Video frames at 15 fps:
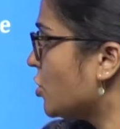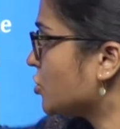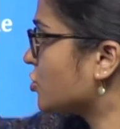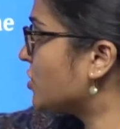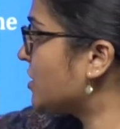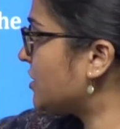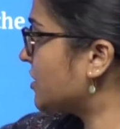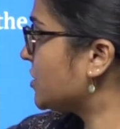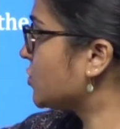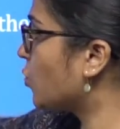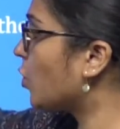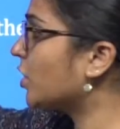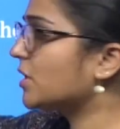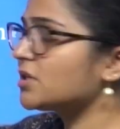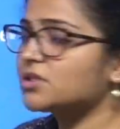So this is
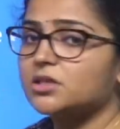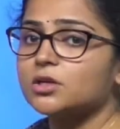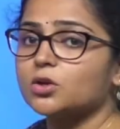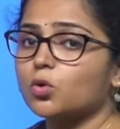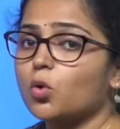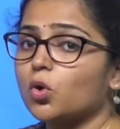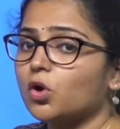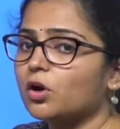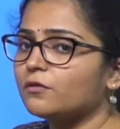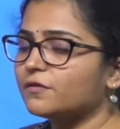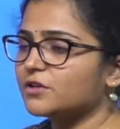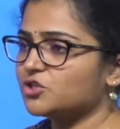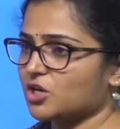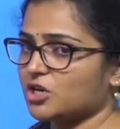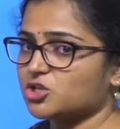what is the role of
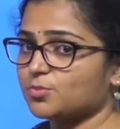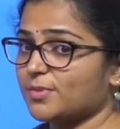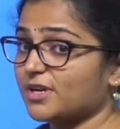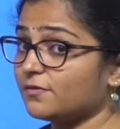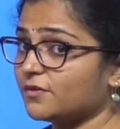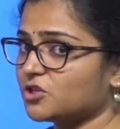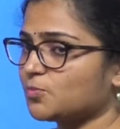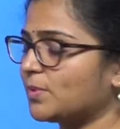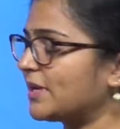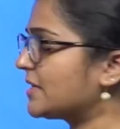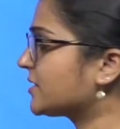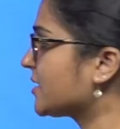a judgment which plays